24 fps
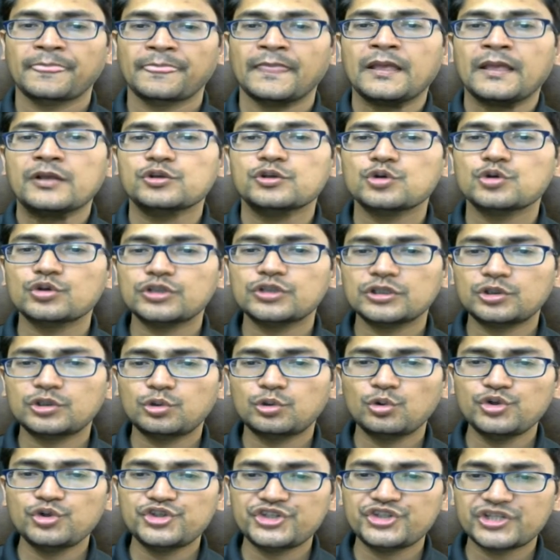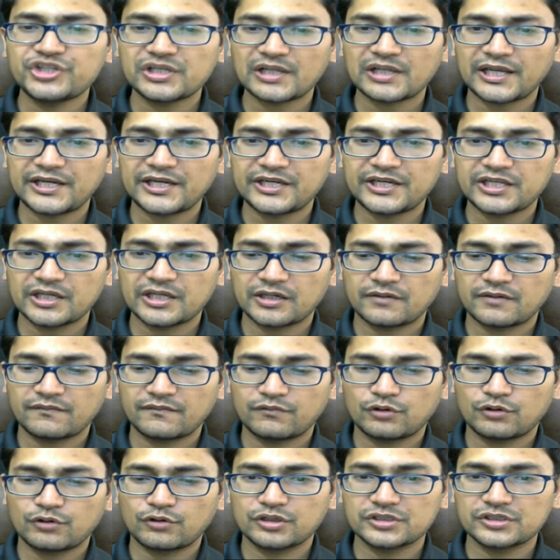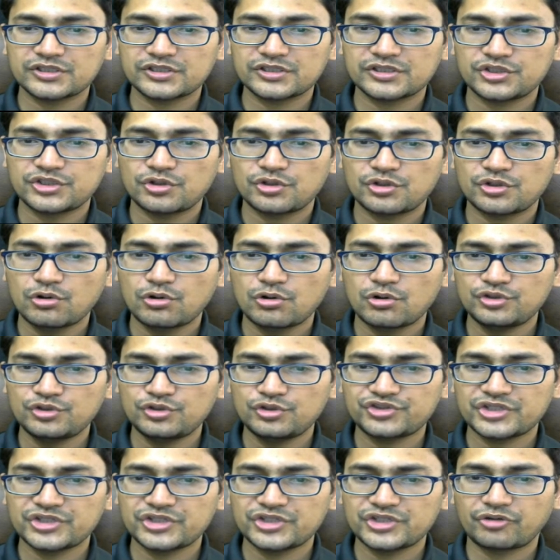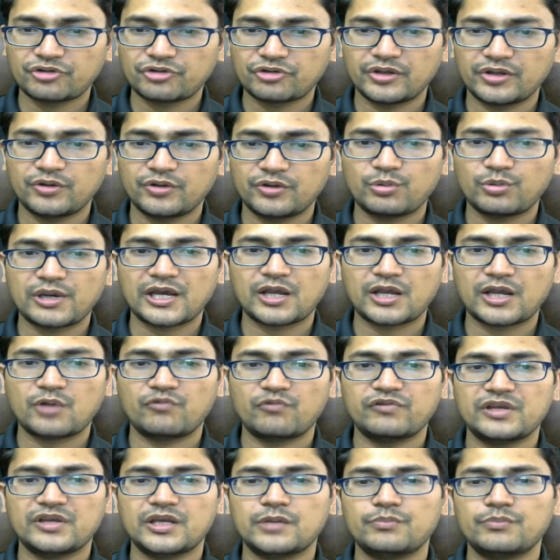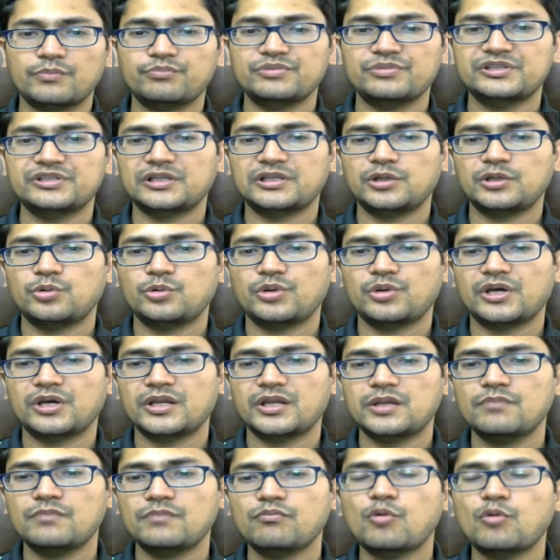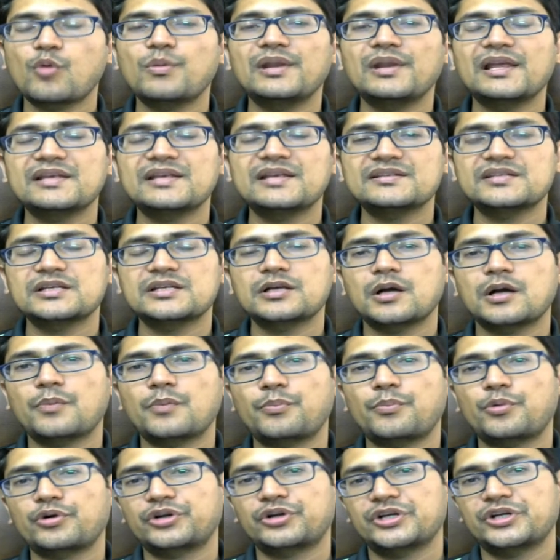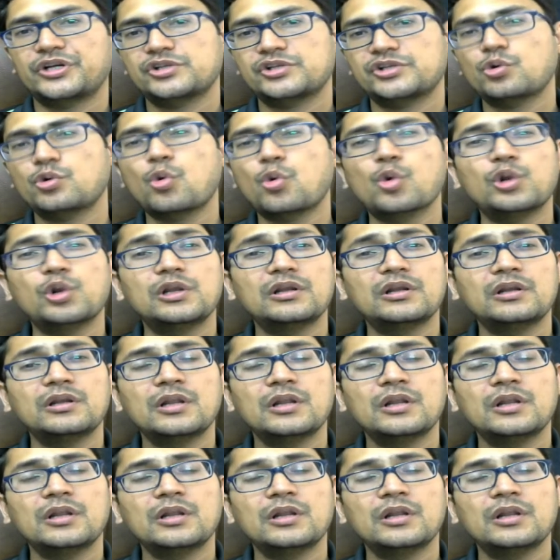So the crucial idea was rook c3, where we are immobilizing opponent's whole